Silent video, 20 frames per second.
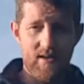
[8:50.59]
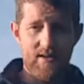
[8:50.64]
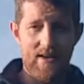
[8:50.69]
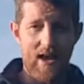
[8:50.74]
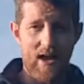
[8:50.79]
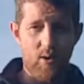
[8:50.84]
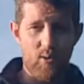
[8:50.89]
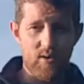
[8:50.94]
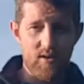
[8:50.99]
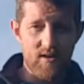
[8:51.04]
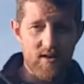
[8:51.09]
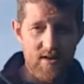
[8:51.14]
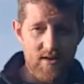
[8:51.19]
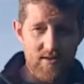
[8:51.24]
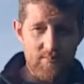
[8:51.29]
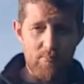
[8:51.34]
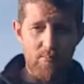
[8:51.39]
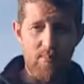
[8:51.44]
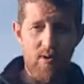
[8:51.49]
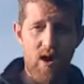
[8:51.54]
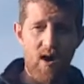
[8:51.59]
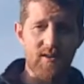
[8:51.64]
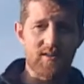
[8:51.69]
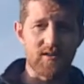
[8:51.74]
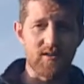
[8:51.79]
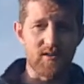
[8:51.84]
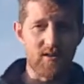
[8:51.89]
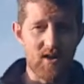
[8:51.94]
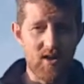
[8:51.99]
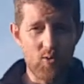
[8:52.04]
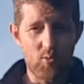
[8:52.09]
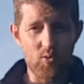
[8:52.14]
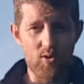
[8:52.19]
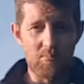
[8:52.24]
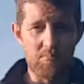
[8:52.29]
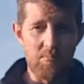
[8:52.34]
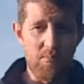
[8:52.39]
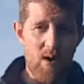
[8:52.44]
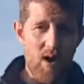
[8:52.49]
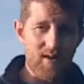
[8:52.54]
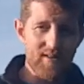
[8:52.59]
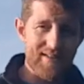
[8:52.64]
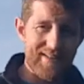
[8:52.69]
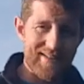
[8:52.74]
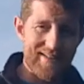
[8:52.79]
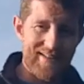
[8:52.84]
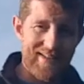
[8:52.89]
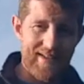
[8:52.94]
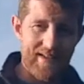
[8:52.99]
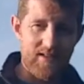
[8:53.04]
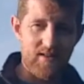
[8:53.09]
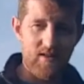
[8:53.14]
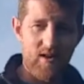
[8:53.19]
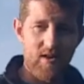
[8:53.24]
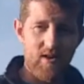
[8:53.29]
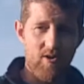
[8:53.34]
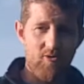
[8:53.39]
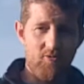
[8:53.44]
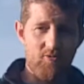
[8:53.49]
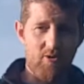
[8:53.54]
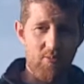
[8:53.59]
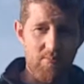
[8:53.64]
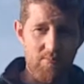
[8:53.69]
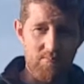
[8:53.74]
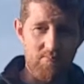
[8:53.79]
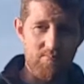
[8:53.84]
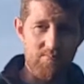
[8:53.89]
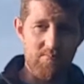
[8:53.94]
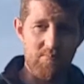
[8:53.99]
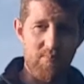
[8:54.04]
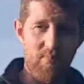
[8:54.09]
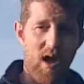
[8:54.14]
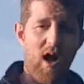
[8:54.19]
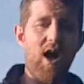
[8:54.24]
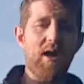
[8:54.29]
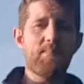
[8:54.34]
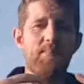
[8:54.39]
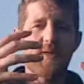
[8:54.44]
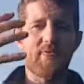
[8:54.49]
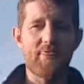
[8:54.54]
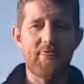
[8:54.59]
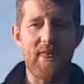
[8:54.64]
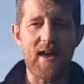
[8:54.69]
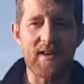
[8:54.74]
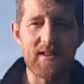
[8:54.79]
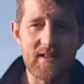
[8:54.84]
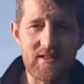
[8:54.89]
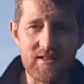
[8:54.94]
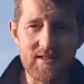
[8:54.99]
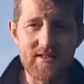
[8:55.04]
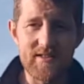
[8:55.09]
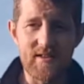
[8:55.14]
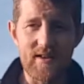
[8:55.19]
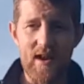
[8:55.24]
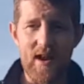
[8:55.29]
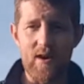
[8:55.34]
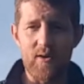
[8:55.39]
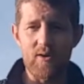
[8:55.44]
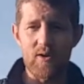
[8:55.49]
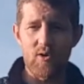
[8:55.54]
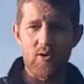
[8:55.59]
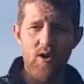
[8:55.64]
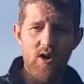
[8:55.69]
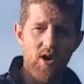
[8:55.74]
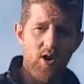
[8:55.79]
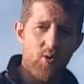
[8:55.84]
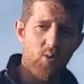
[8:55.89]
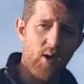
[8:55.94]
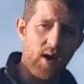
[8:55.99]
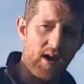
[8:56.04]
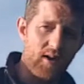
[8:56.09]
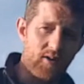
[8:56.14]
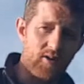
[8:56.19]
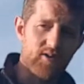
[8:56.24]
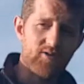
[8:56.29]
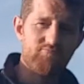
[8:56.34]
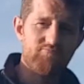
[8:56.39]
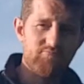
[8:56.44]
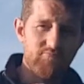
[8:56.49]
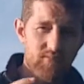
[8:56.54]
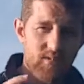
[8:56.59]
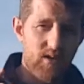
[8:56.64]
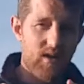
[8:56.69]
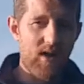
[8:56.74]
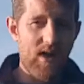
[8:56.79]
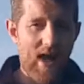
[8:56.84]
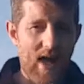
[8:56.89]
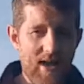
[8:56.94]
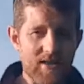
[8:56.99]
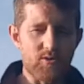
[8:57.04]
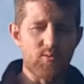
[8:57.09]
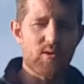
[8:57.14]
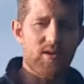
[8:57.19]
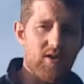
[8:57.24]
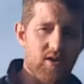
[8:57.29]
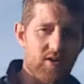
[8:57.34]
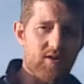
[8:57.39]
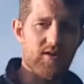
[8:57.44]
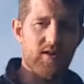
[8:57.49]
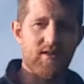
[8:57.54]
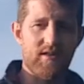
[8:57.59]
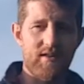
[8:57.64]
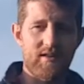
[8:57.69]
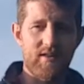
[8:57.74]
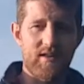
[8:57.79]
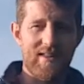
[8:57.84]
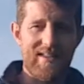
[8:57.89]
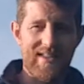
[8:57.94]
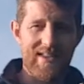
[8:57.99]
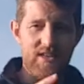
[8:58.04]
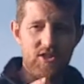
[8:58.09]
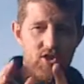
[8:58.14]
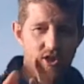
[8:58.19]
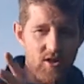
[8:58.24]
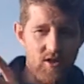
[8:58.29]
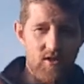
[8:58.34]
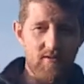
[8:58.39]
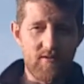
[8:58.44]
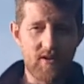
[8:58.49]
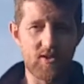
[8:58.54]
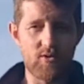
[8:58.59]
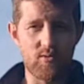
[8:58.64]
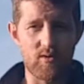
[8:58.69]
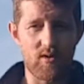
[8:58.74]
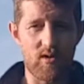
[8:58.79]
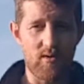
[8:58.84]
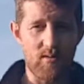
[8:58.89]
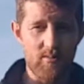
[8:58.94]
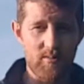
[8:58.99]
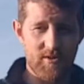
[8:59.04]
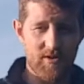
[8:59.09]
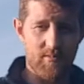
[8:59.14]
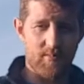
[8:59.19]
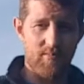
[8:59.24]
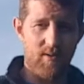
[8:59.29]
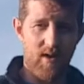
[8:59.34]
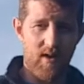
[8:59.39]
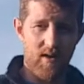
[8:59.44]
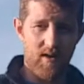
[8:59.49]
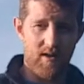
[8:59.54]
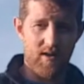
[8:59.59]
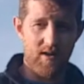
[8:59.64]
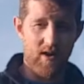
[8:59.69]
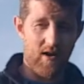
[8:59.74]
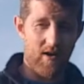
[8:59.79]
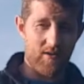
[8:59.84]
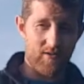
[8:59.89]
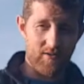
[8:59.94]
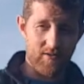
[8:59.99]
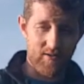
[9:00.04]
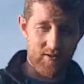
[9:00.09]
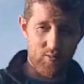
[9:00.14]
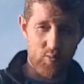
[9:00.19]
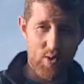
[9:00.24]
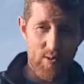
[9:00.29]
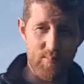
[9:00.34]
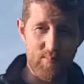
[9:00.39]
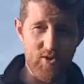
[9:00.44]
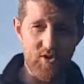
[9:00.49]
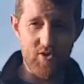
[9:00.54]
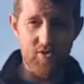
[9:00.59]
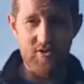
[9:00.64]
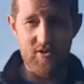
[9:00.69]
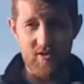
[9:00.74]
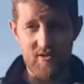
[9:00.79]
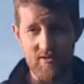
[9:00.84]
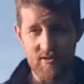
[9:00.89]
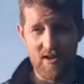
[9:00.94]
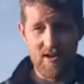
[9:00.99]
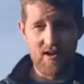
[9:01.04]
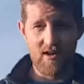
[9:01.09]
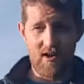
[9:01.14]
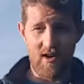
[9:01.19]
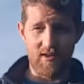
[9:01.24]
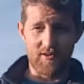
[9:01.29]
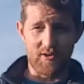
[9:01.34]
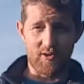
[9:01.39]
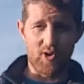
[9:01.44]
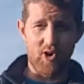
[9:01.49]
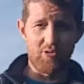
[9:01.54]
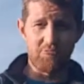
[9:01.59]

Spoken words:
Now, in this model, we're modeling in from hypothetical scenario where, as we look at each individual supply or wheat producer on their